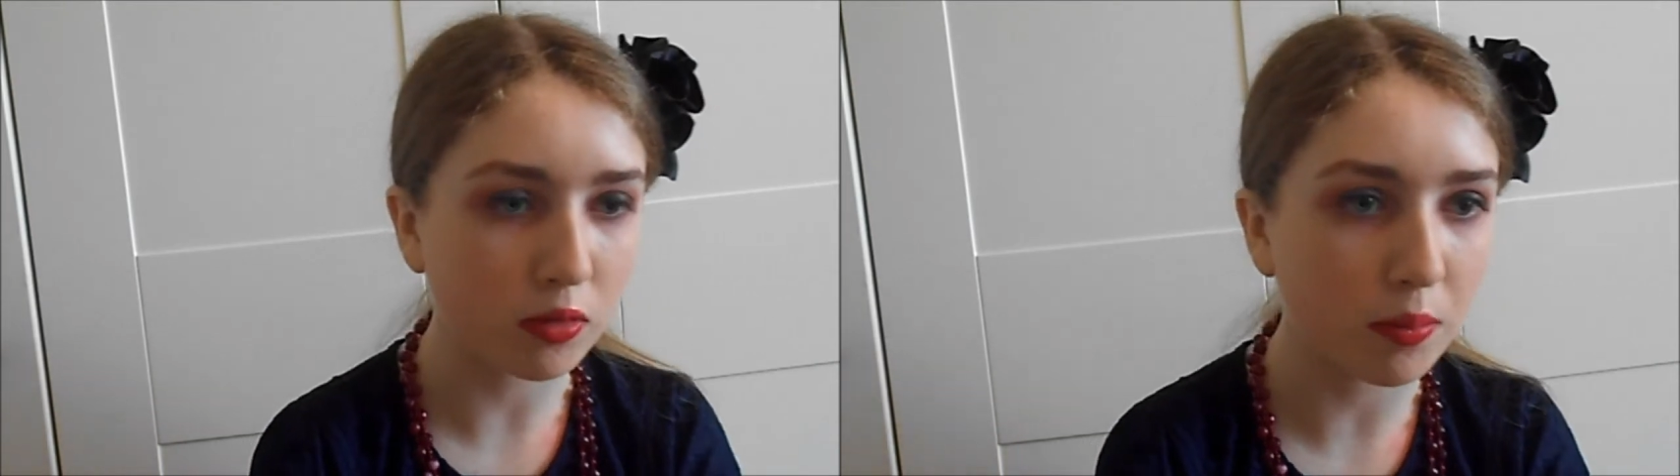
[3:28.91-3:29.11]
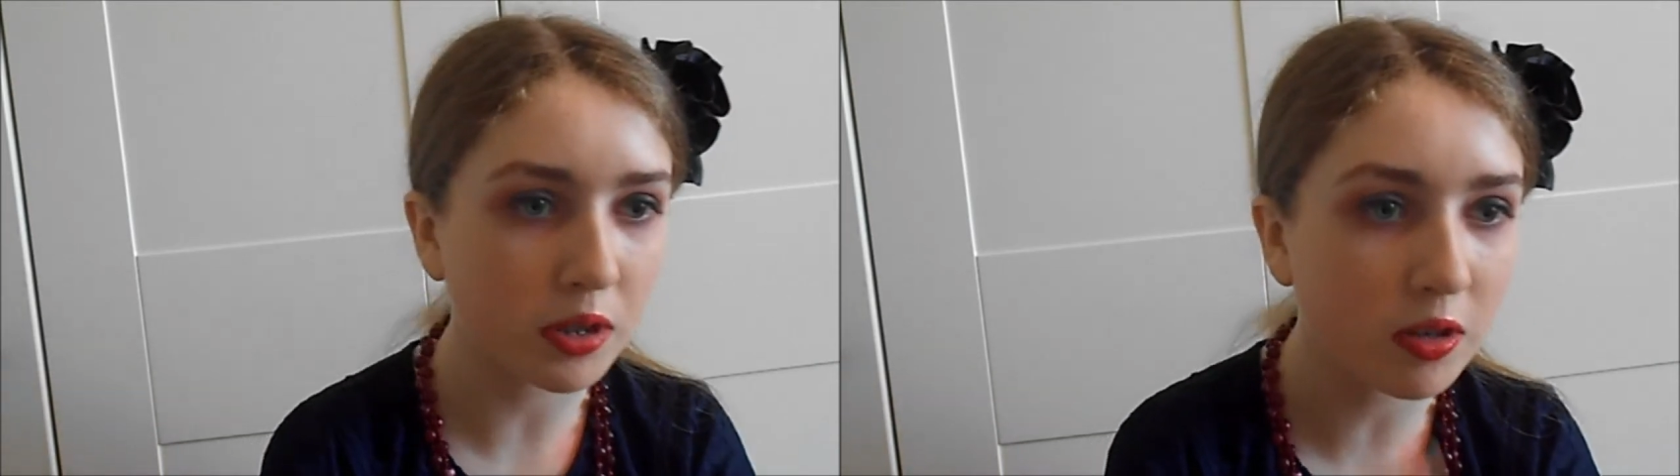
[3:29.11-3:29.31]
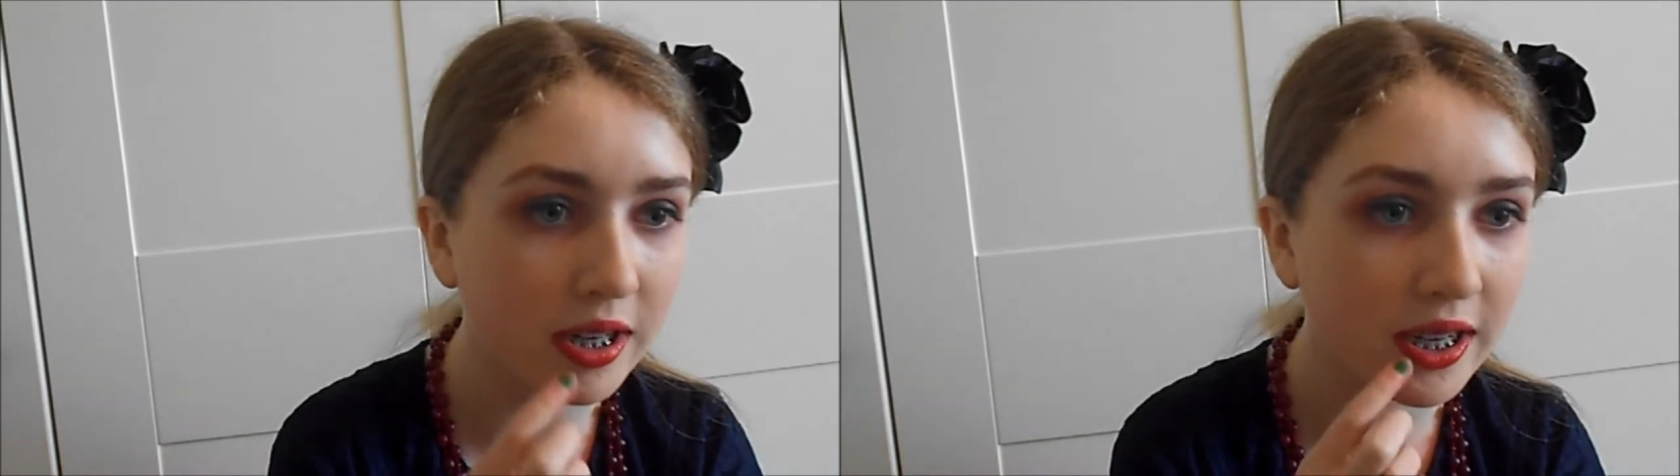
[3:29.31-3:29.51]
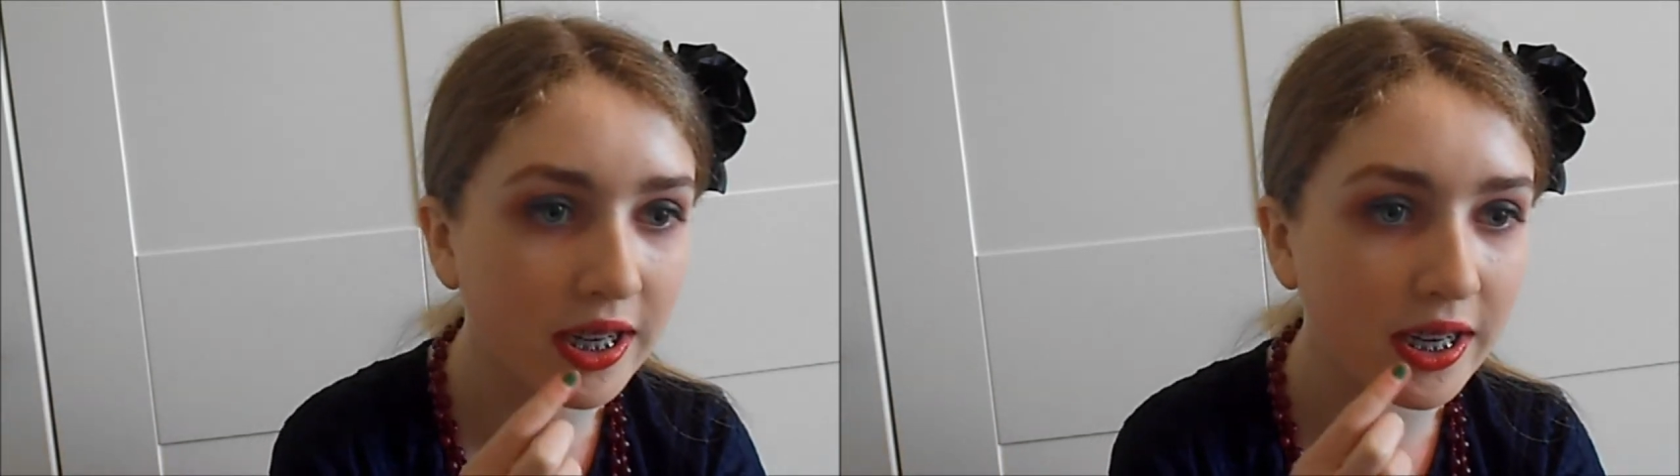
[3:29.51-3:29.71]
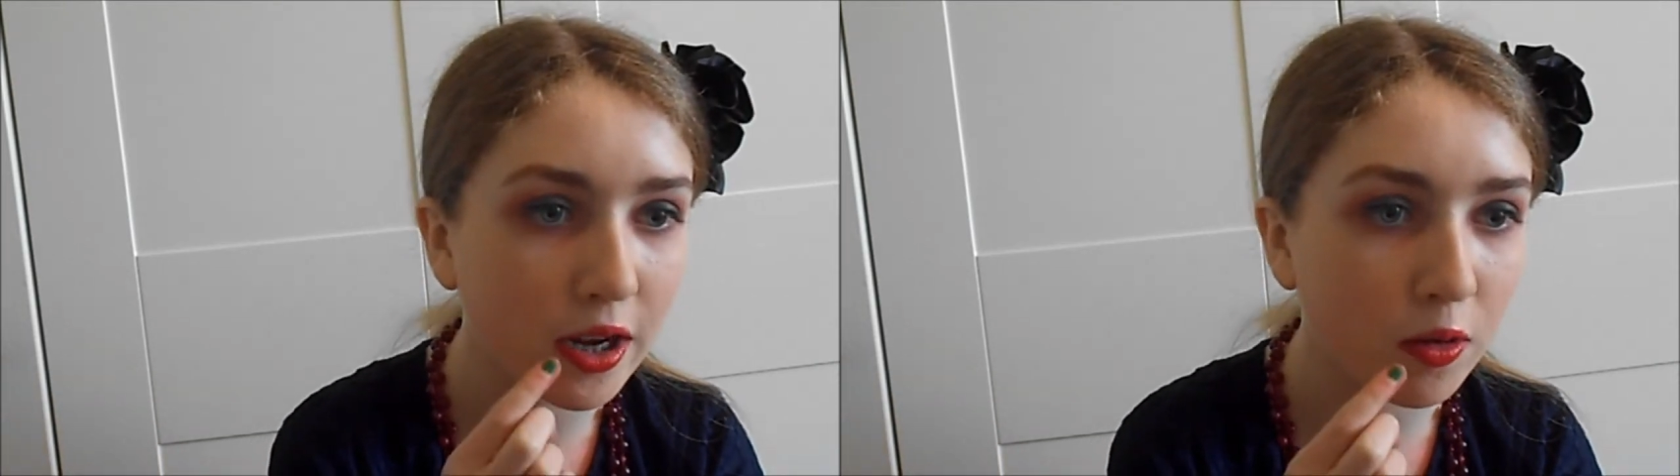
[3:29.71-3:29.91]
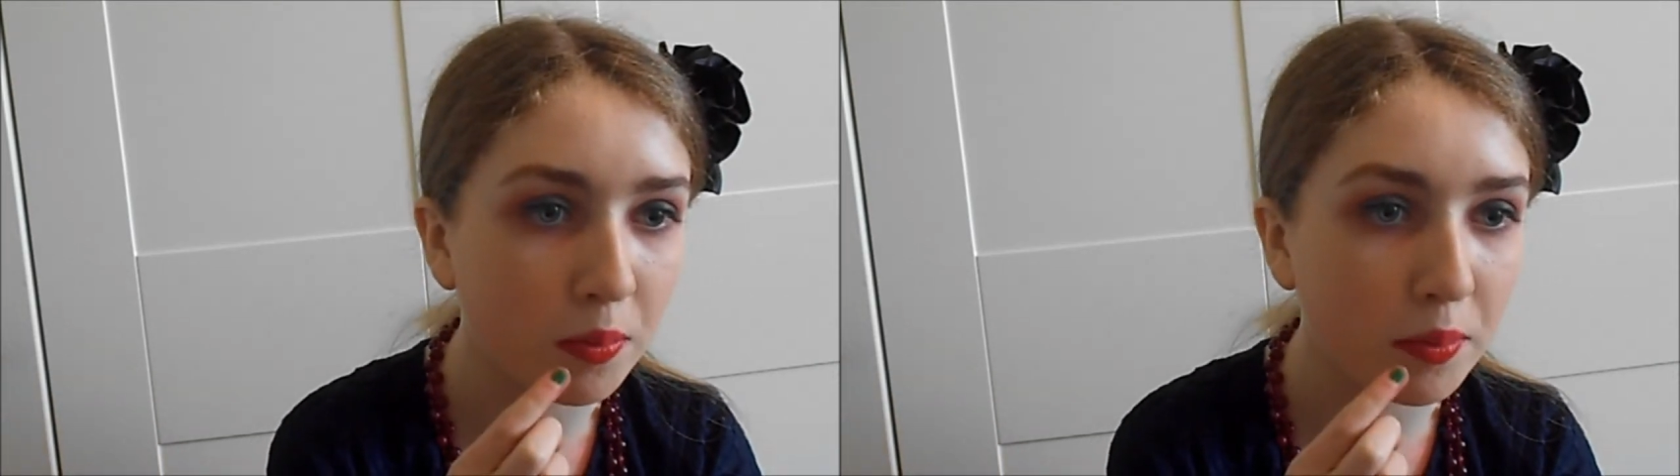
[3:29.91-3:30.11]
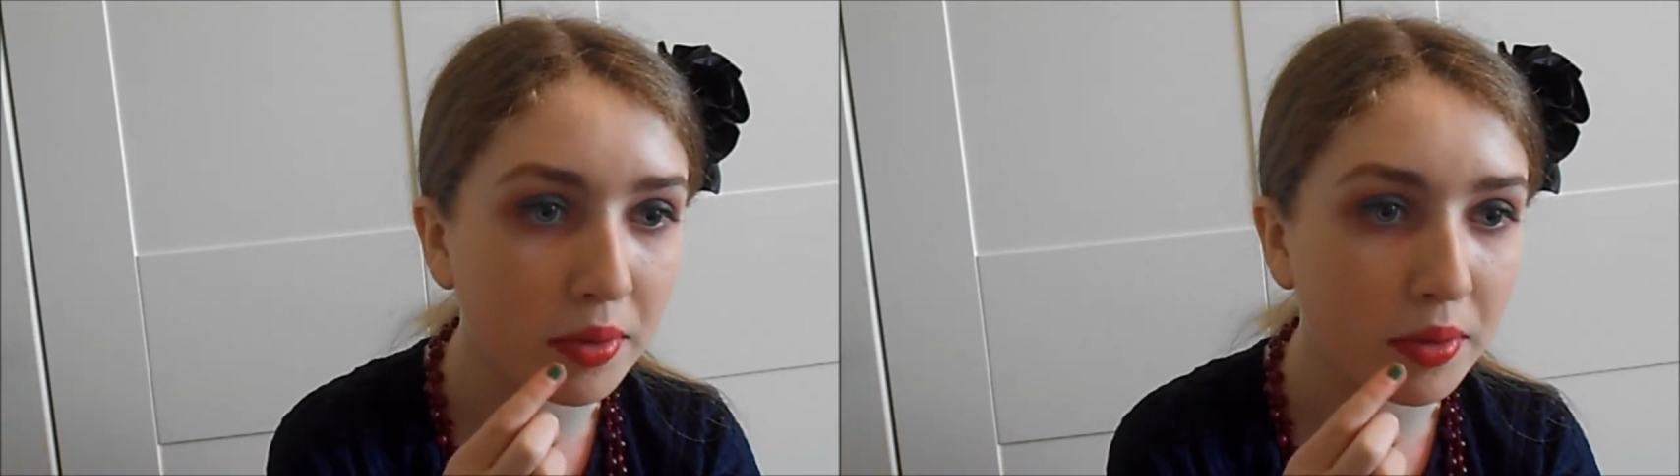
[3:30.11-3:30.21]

So I'm just going to clean that up a